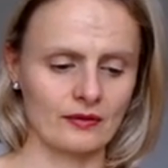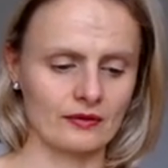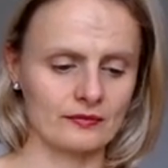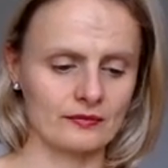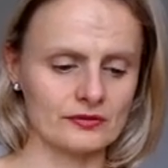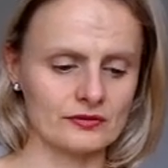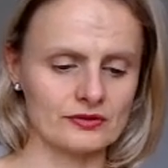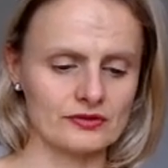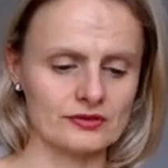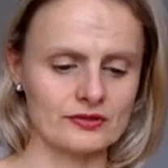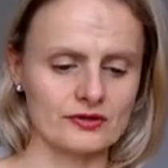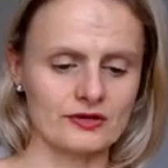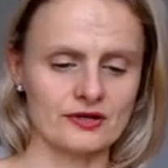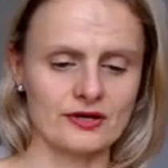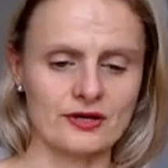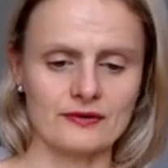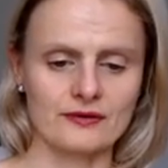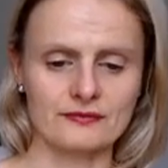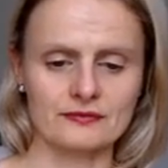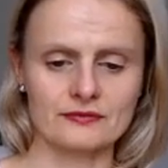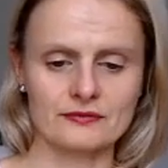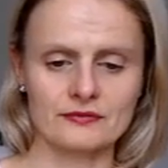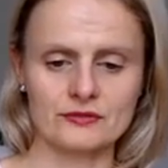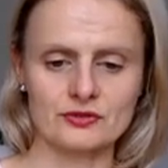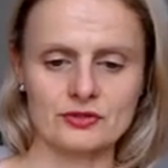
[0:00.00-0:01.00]
I'm just
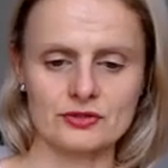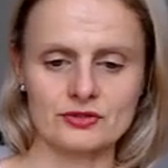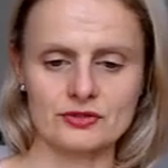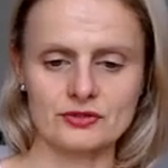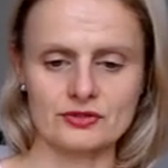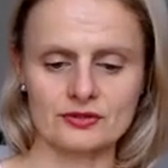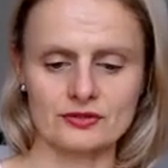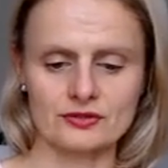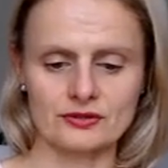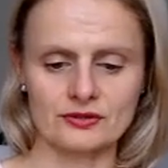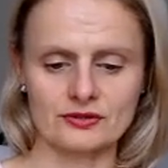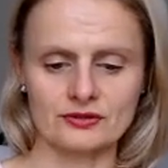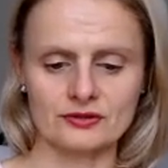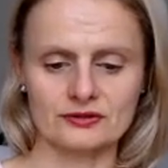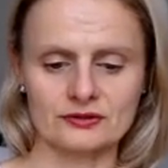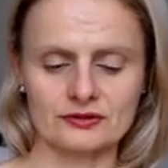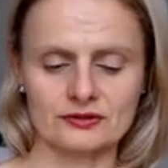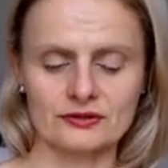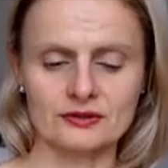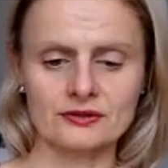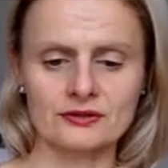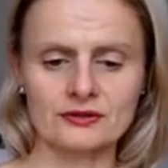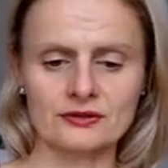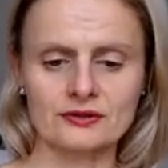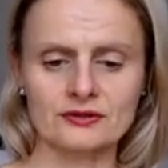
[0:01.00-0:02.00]
gonna turn this
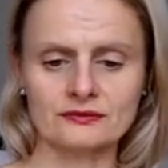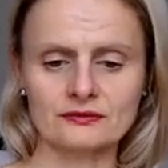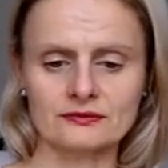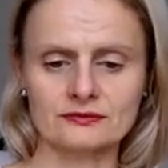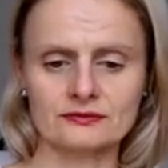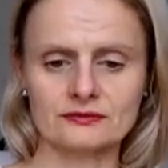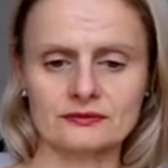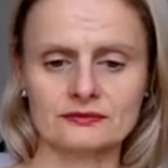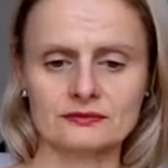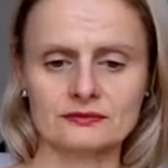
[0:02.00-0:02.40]
here.